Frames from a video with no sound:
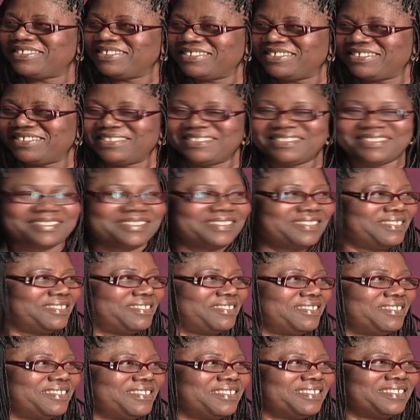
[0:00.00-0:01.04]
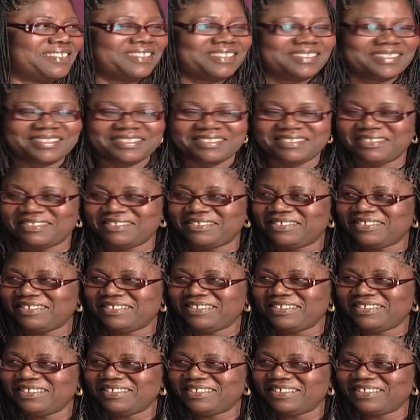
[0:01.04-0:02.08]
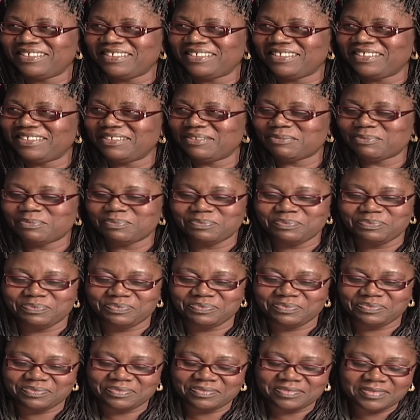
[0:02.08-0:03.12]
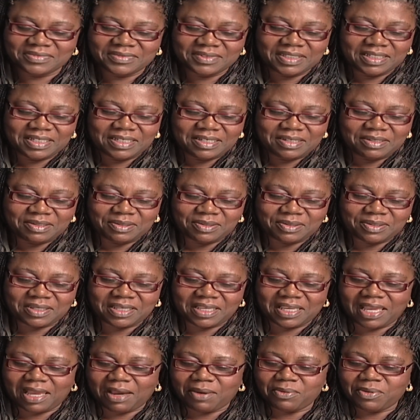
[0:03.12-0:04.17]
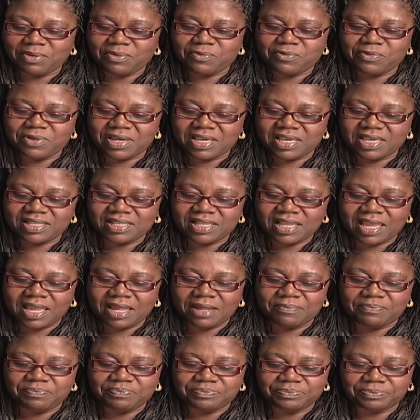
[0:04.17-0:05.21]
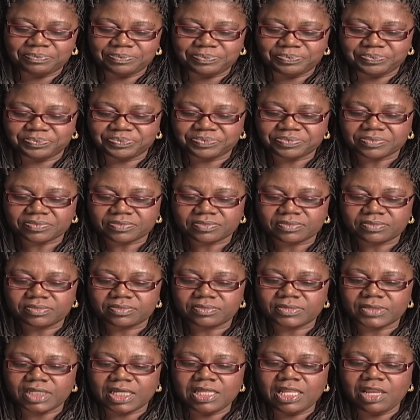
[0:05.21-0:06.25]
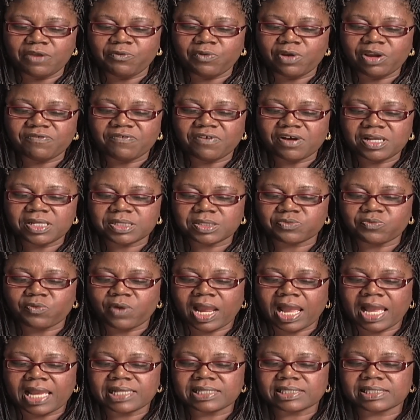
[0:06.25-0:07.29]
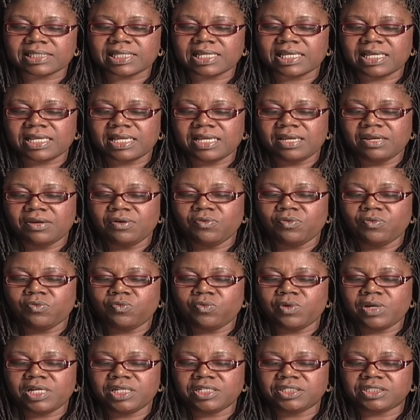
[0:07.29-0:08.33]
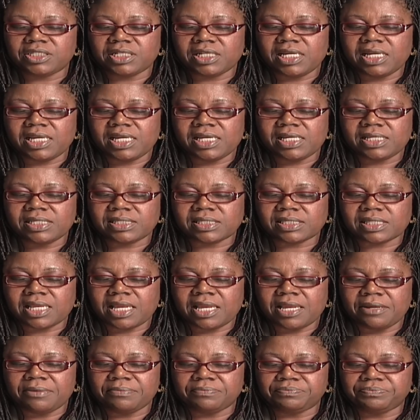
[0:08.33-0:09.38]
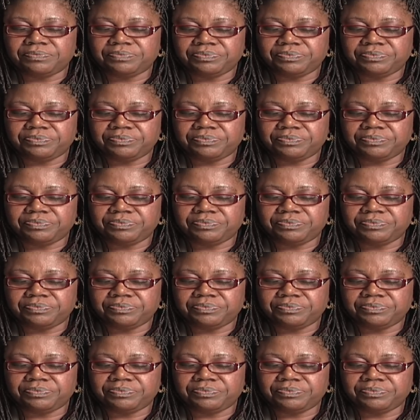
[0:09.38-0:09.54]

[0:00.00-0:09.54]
poem. okay, what else would you like to read? Okay, I will read um, The River is Rising, mm. which is um,